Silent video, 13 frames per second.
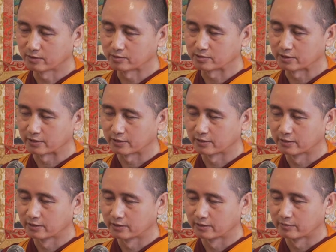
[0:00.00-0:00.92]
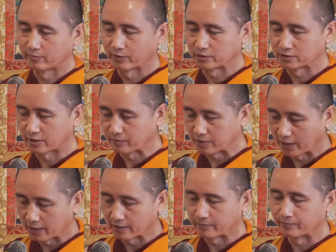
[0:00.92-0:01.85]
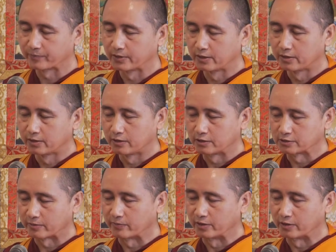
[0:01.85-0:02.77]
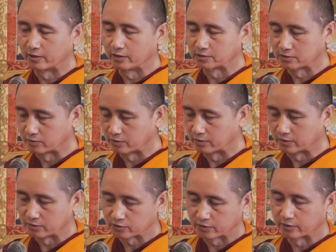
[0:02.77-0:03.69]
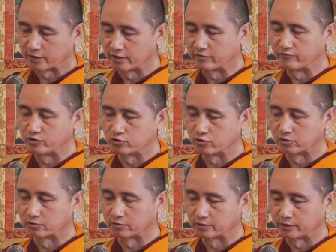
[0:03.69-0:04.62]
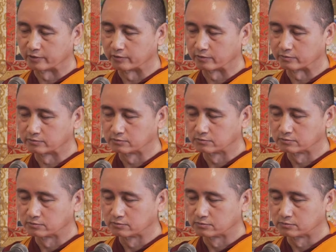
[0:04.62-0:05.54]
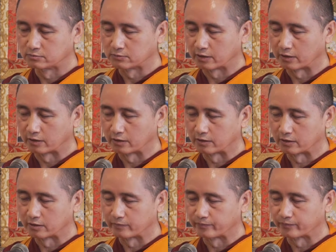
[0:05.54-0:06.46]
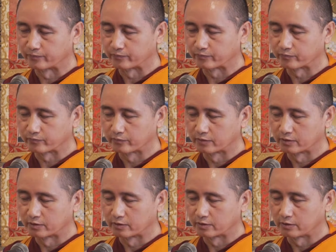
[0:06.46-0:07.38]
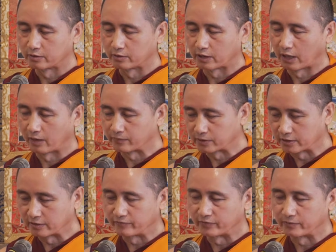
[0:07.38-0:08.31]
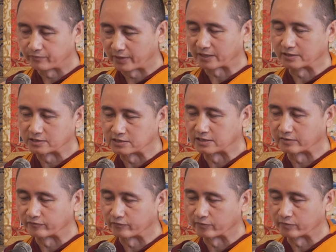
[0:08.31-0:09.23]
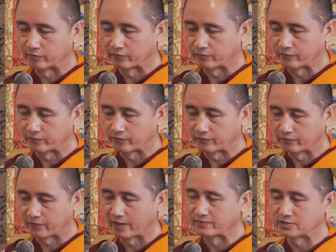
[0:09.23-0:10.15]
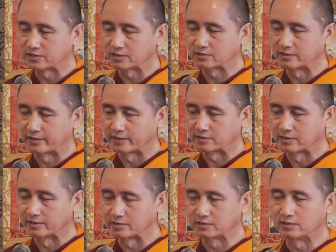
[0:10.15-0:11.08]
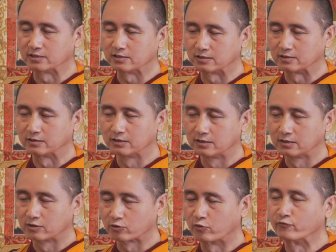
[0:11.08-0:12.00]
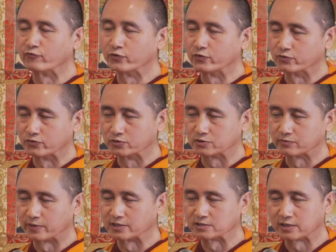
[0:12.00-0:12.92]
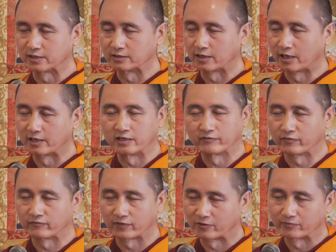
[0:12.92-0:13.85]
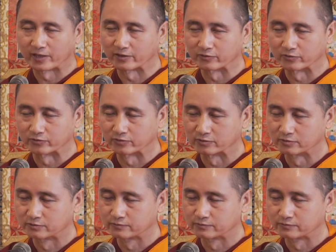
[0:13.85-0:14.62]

you see, because sometimes some uh, certain individual, you know, uh, after even practicing for five, six years, then still confused by saying that I never found my guru,